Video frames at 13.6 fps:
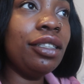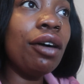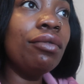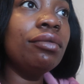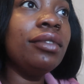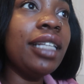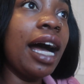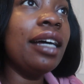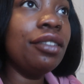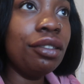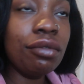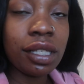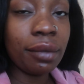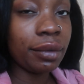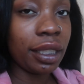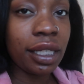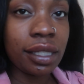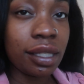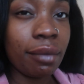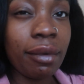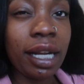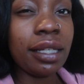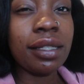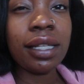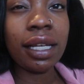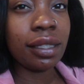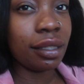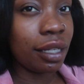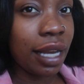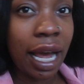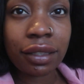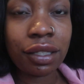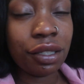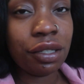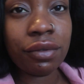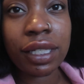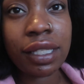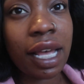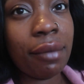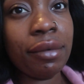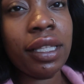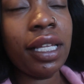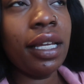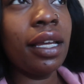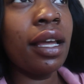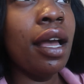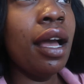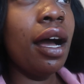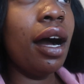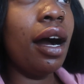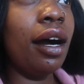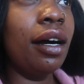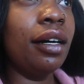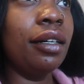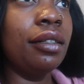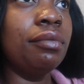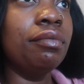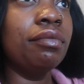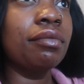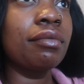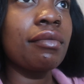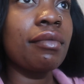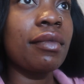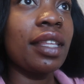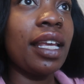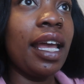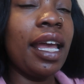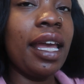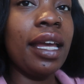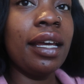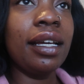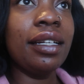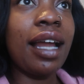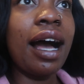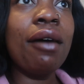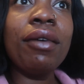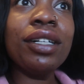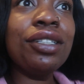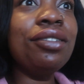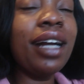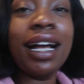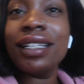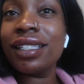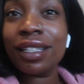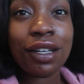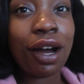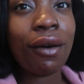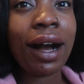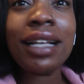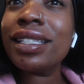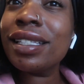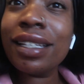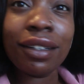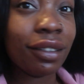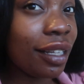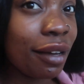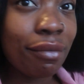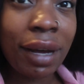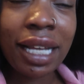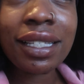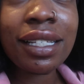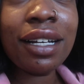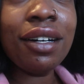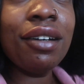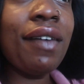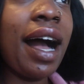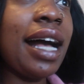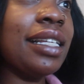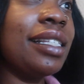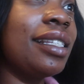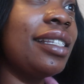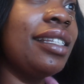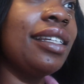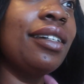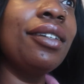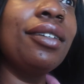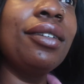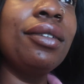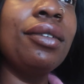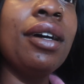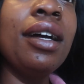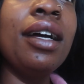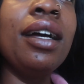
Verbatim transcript: don't not do something because somebody says not to do it type of thing. Um, and I want you guys to know I still love myself. I still